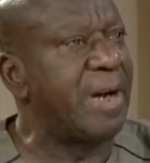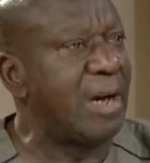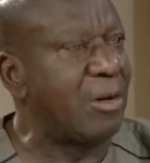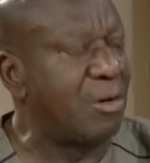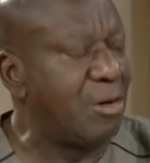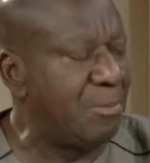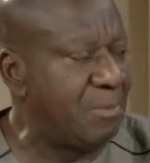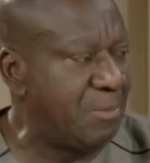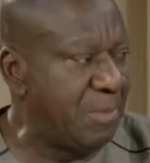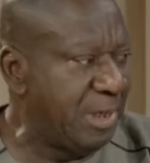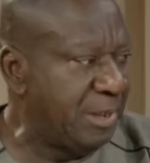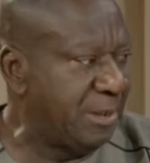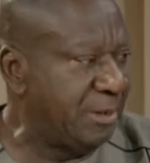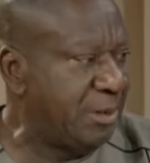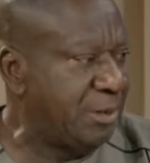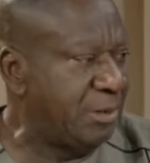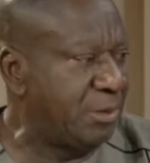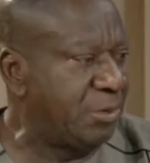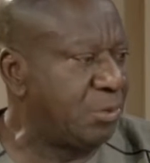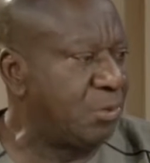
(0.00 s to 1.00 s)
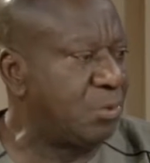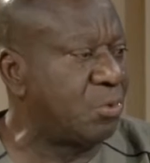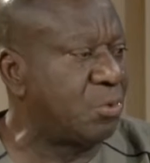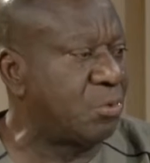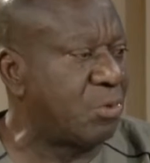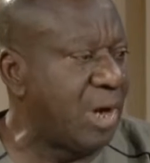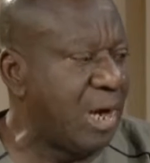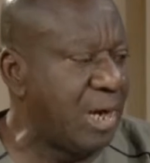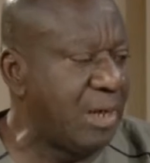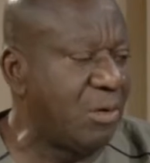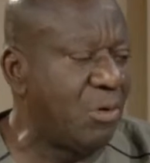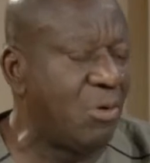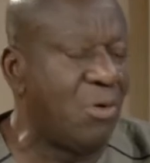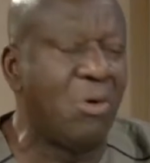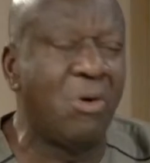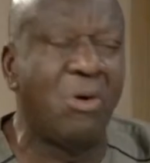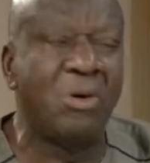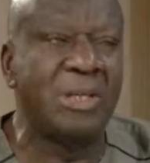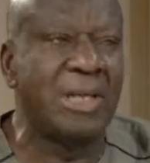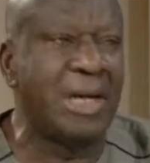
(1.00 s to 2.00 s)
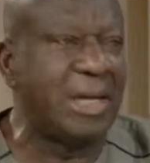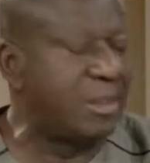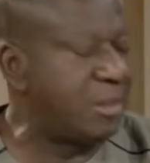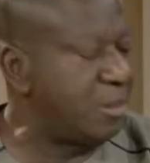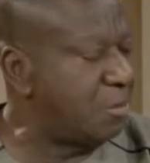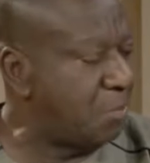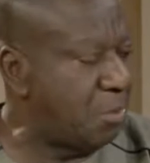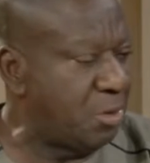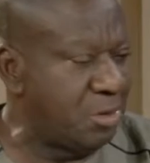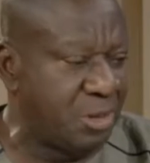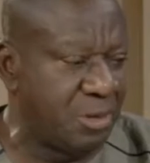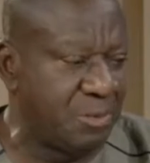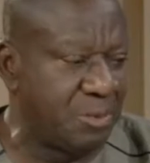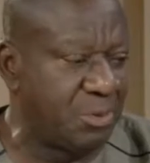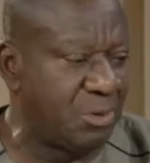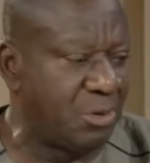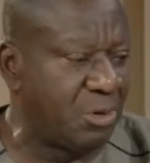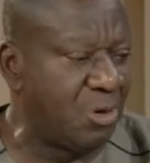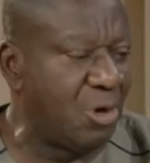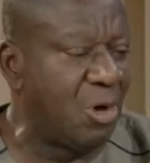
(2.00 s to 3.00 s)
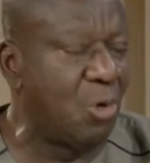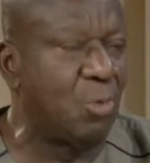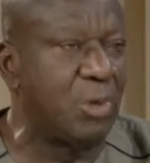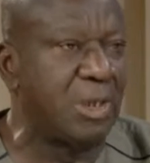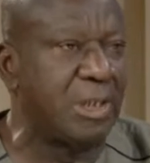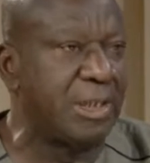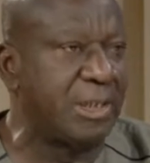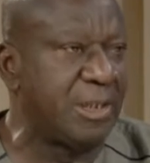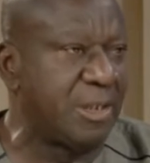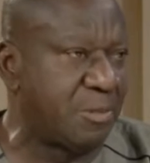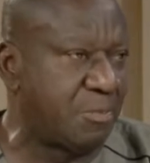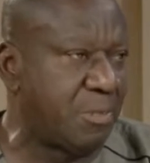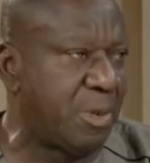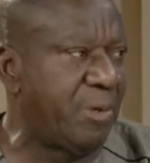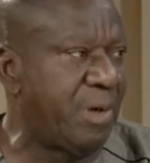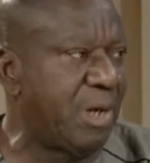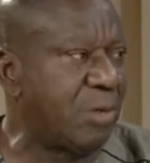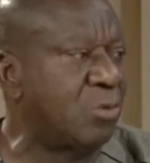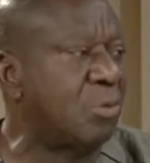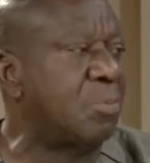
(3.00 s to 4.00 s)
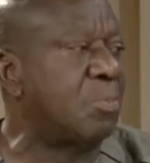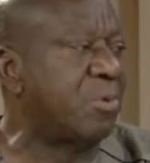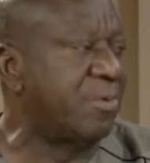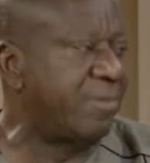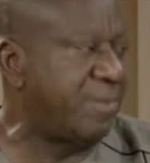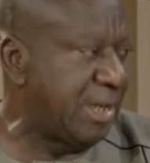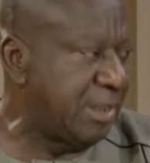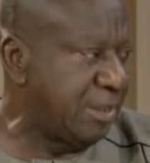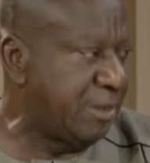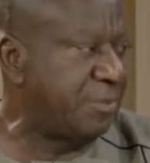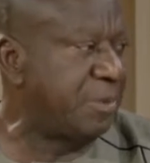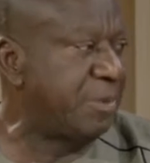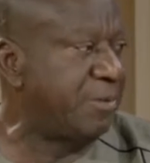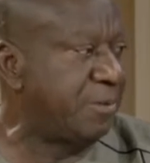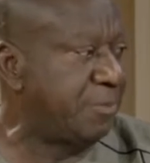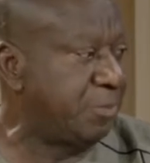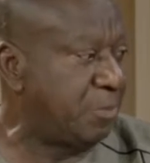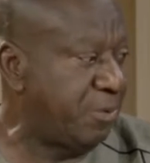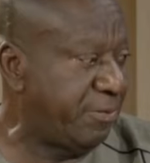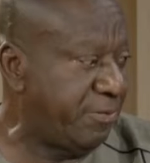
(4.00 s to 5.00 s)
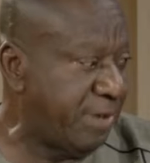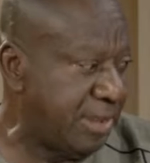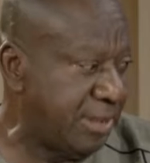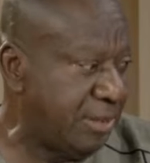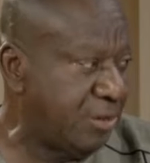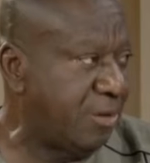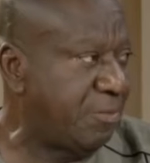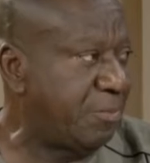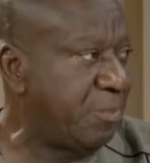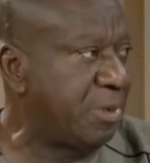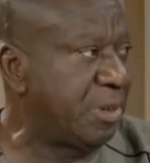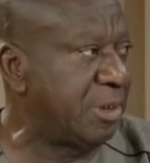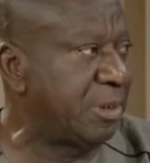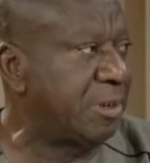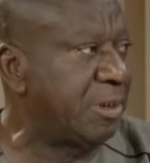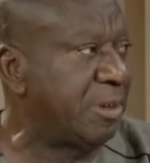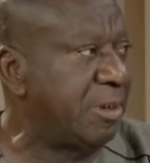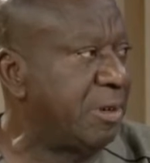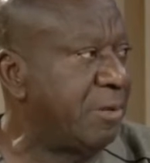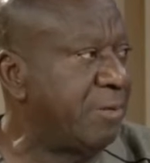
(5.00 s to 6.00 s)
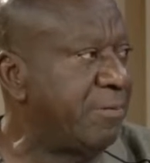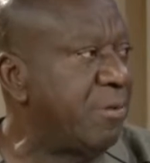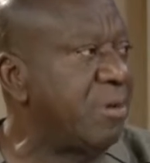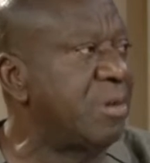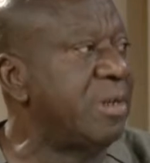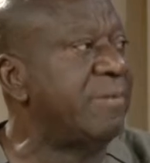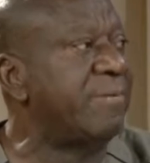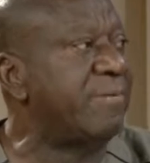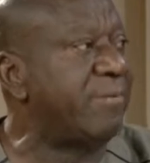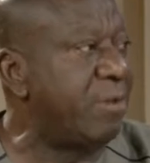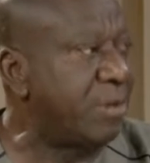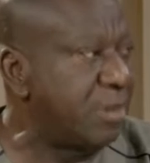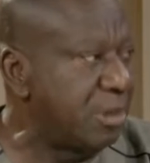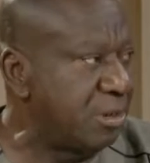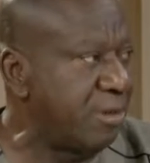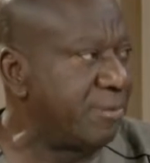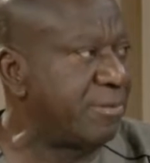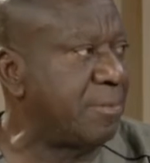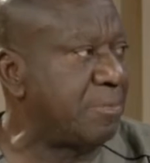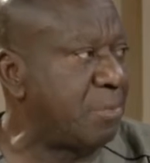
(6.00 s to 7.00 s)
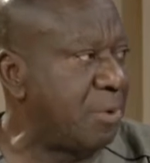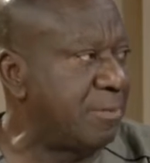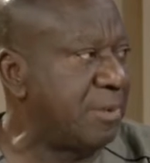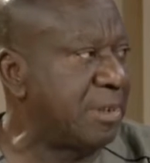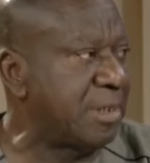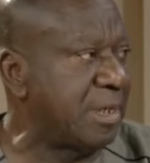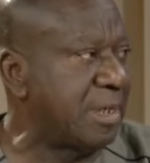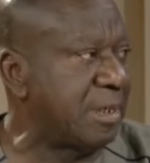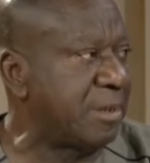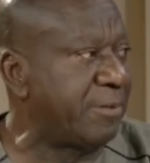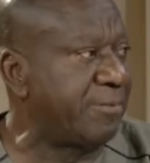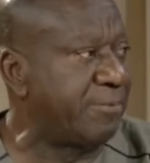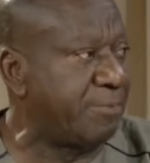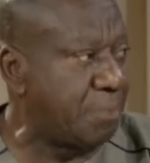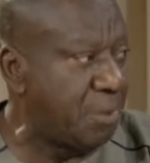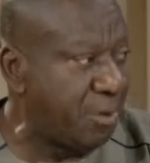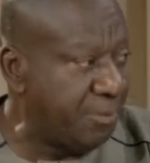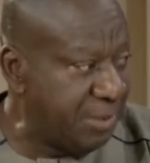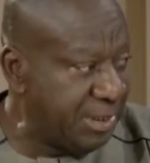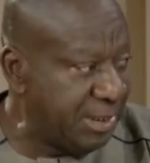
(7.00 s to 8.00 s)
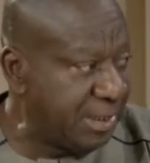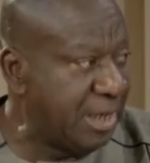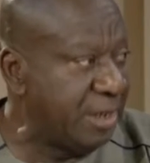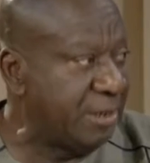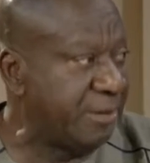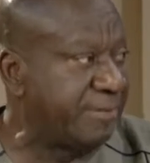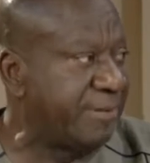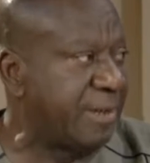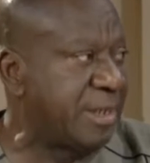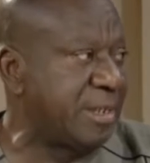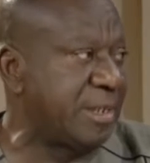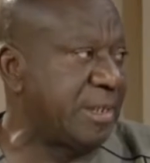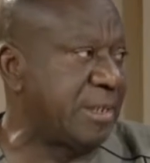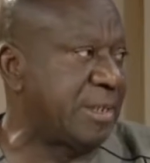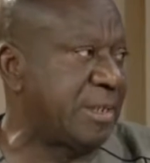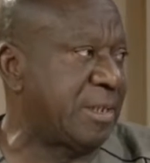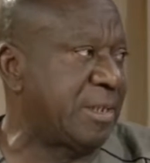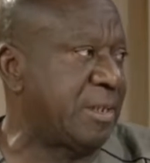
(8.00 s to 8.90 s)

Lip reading: government should try all that is possible, all within its power, to provide enough money for the funding of the public universities.